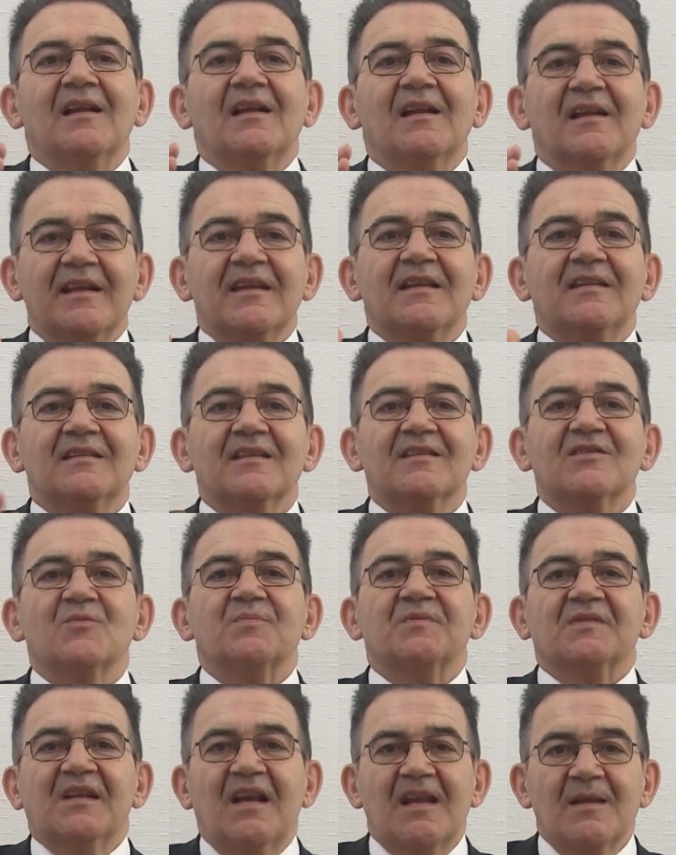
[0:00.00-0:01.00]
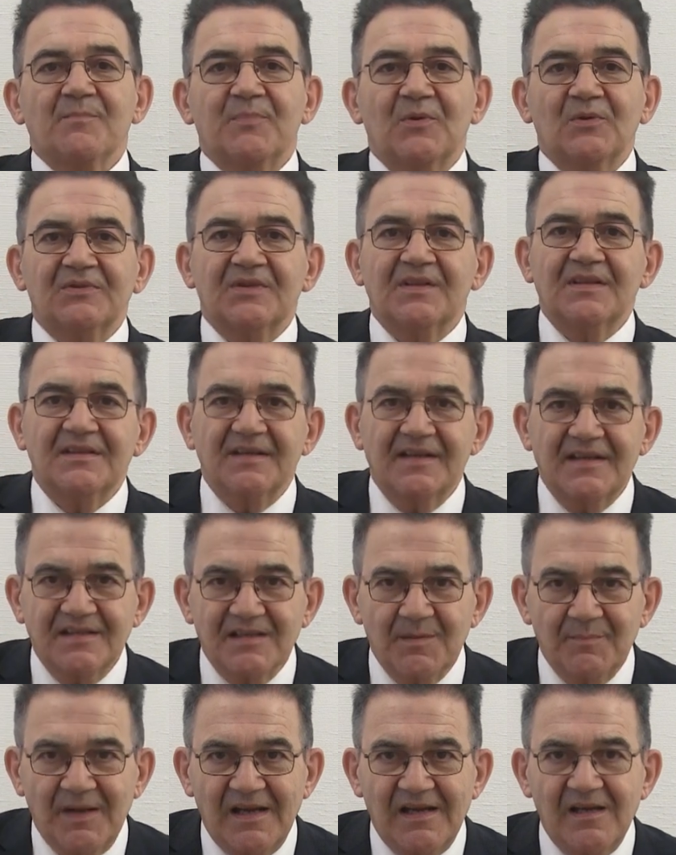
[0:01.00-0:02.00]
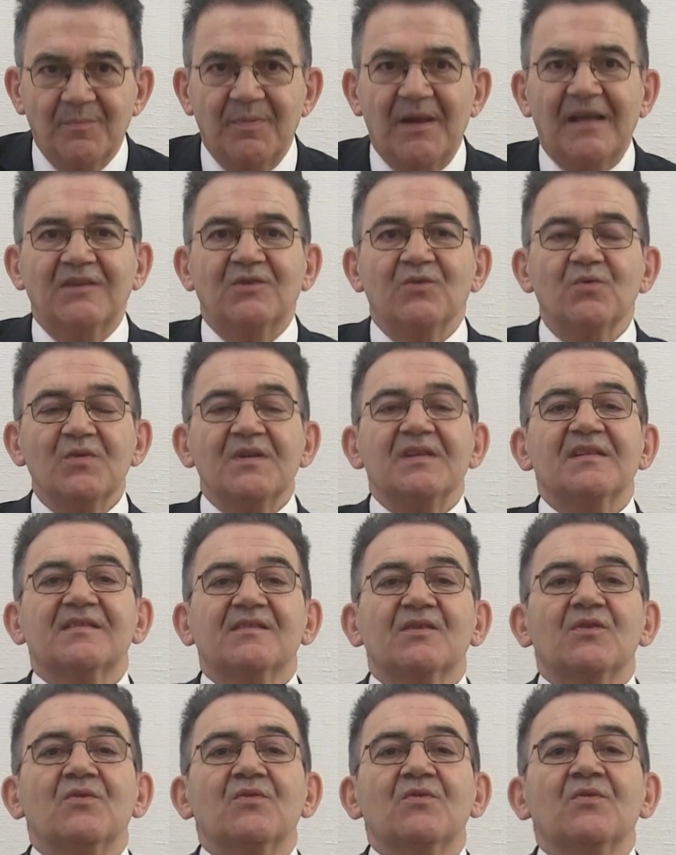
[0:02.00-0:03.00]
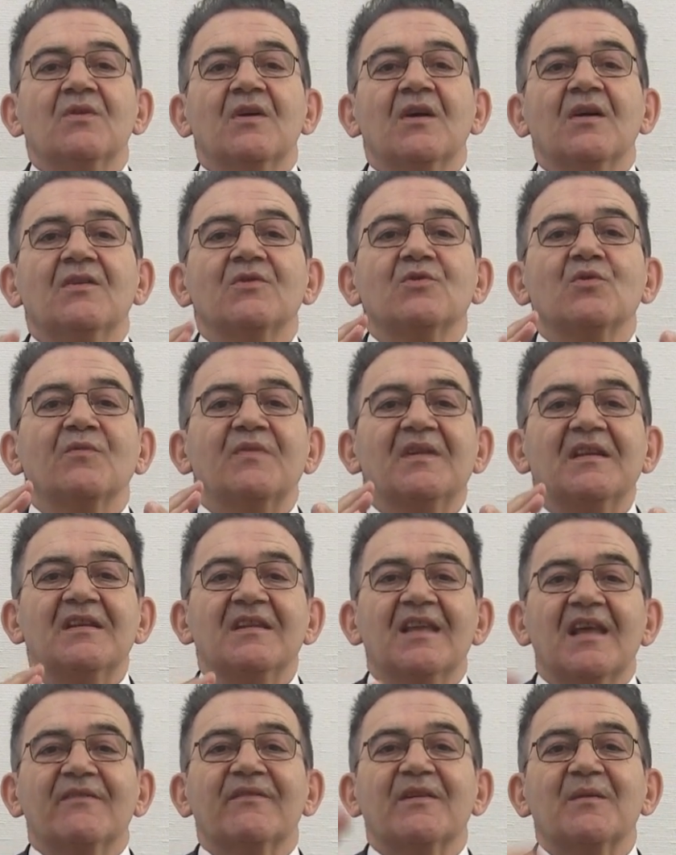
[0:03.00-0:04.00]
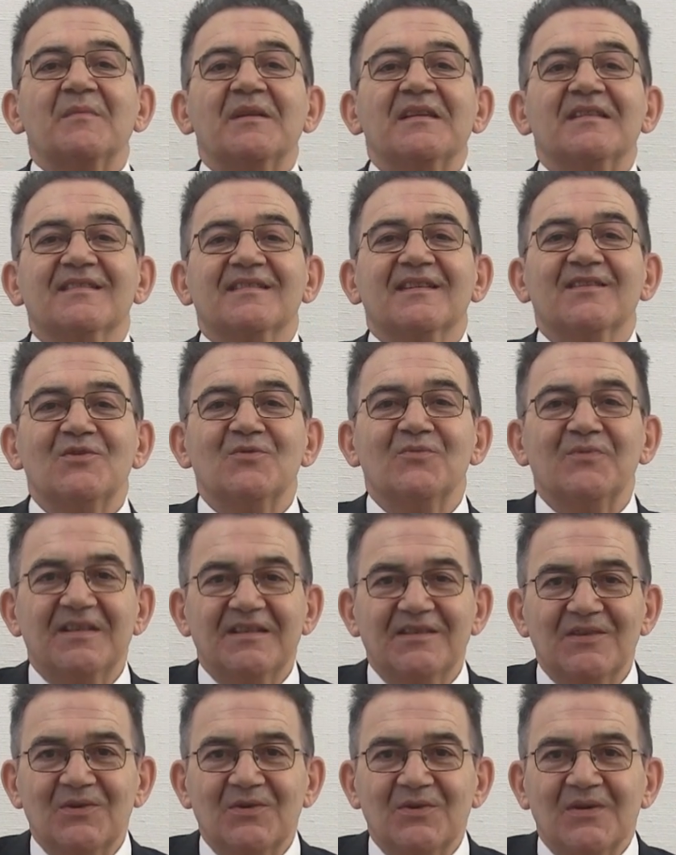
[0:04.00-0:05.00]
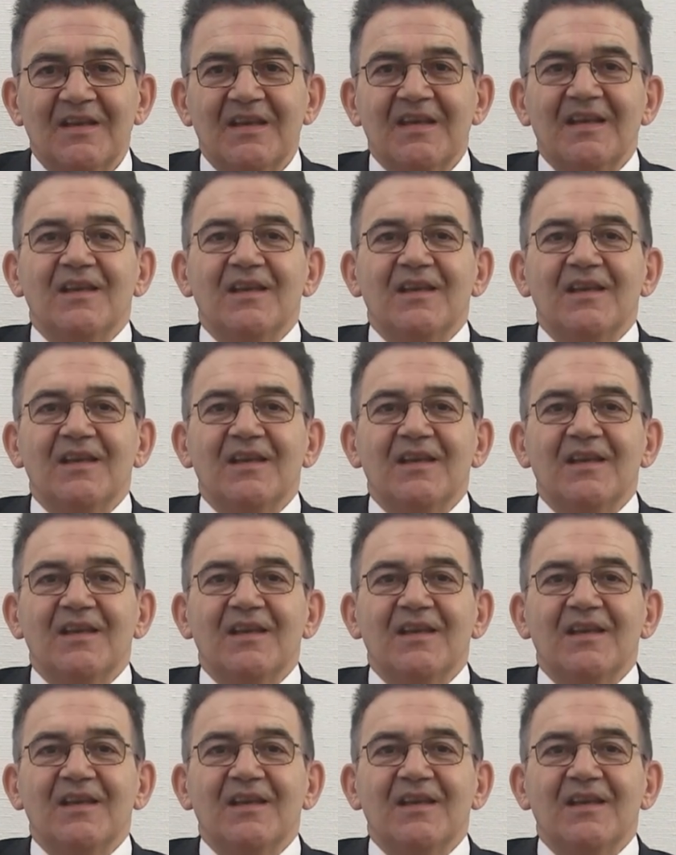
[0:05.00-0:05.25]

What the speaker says: Click the subscribe button and ring the bell. By doing so, you will never miss a new video.